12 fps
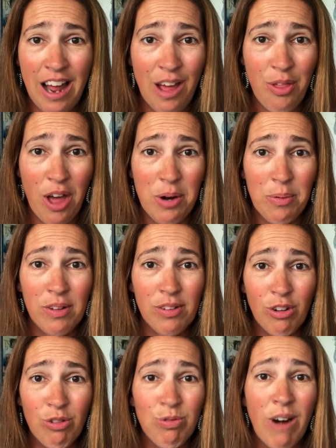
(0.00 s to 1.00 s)
I thought it was
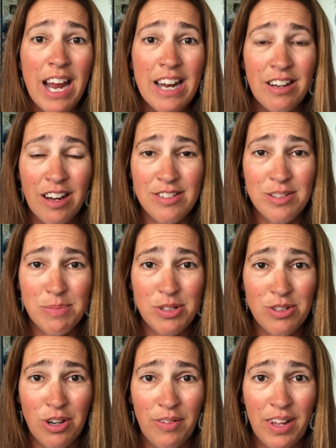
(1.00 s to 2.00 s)
great customer
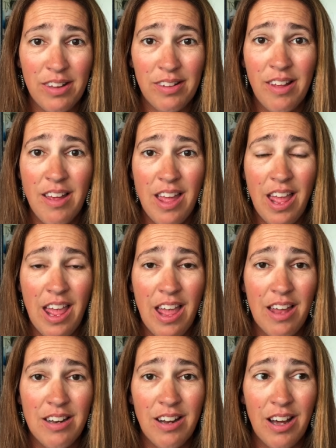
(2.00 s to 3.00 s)
service.
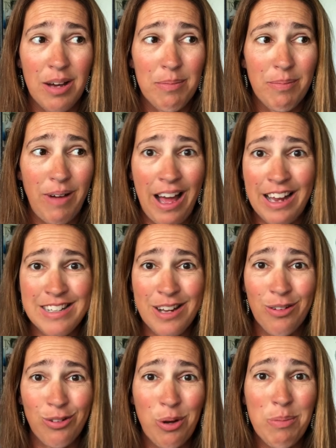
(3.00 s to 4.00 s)
And I
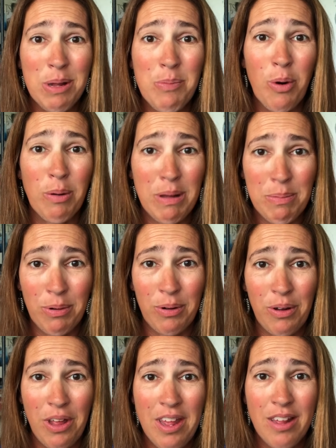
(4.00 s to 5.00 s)
tell so many more
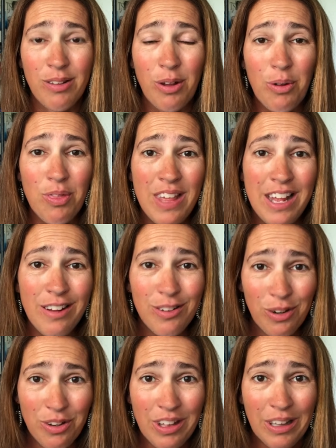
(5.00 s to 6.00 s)
people. So these
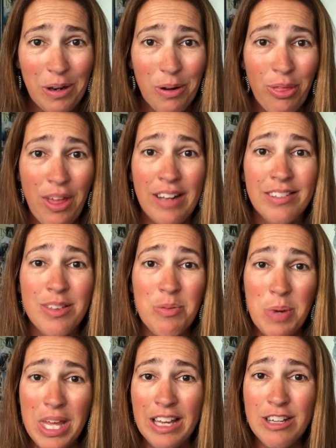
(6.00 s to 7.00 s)
are the little things that
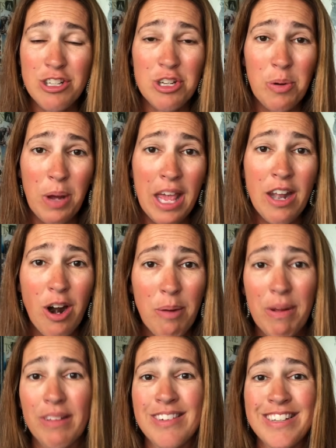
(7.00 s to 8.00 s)
we can do in our
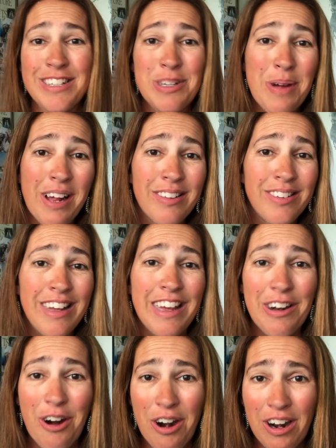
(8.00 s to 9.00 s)
business to
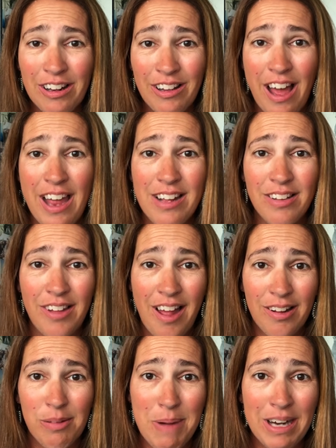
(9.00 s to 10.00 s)
exceed our clients'
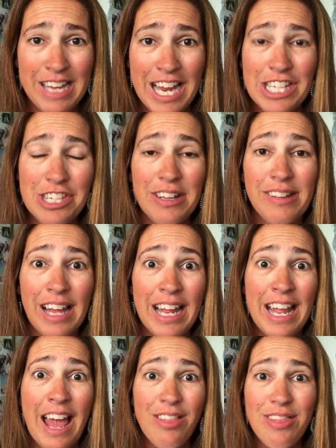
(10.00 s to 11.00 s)
expectations
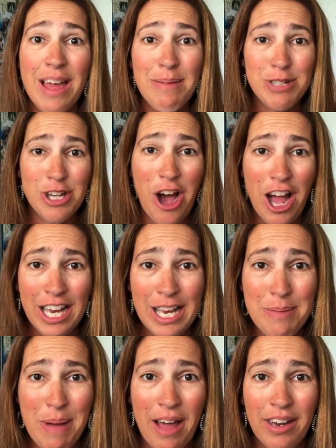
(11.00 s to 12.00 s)
and get them
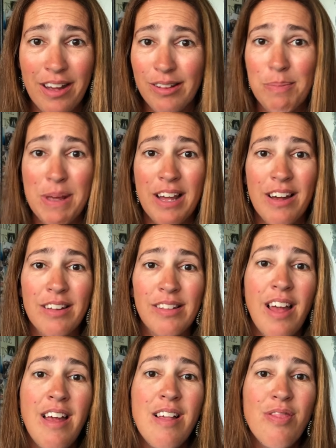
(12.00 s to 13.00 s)
talking about us, because
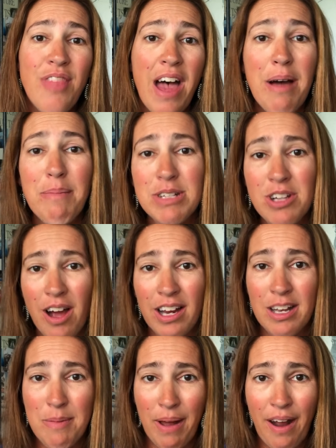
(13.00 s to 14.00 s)
them
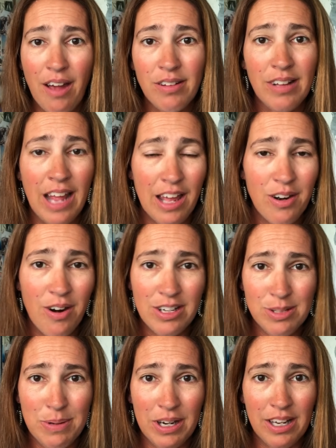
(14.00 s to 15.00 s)
talking about us and our
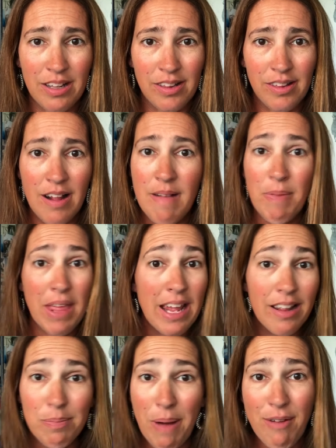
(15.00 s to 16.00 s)
experience
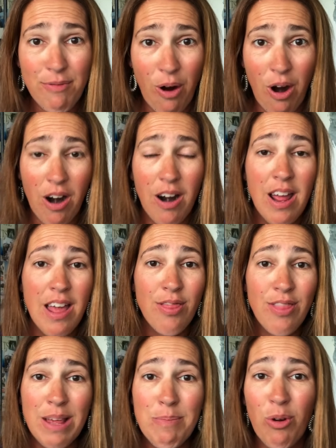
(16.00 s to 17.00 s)
is by far
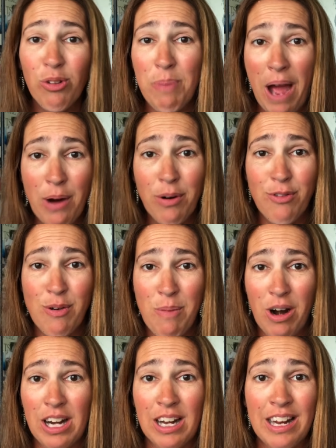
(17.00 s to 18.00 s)
the most powerful
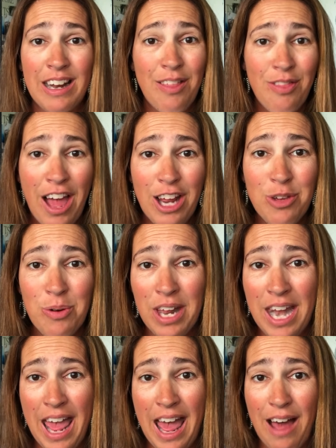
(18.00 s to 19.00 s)
marketing that you
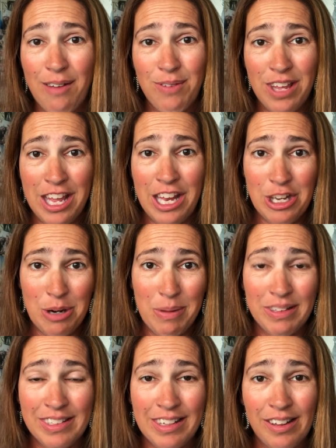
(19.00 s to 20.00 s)
can have in your
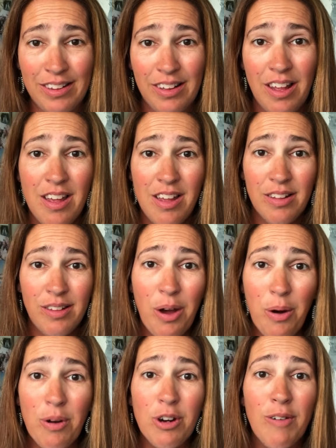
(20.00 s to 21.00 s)
business.
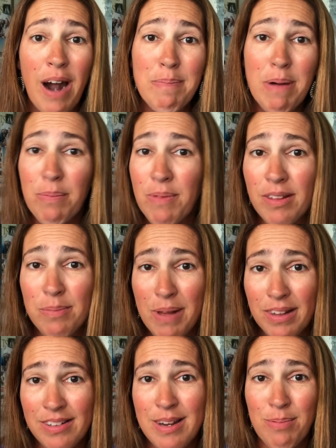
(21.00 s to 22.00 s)
So to wrap up this
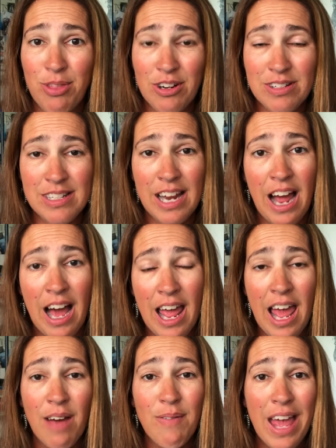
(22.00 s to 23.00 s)
Biz Tip Thursday, I
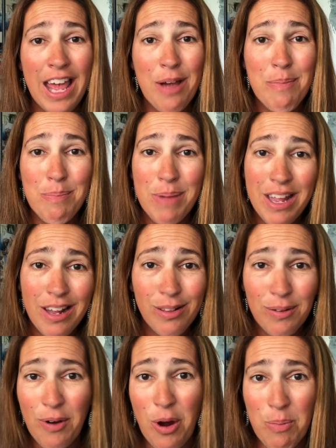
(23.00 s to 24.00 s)
have a piece
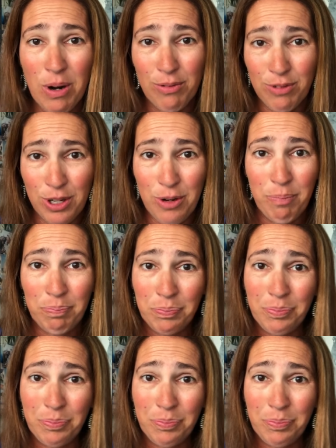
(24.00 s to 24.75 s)
of homework for you.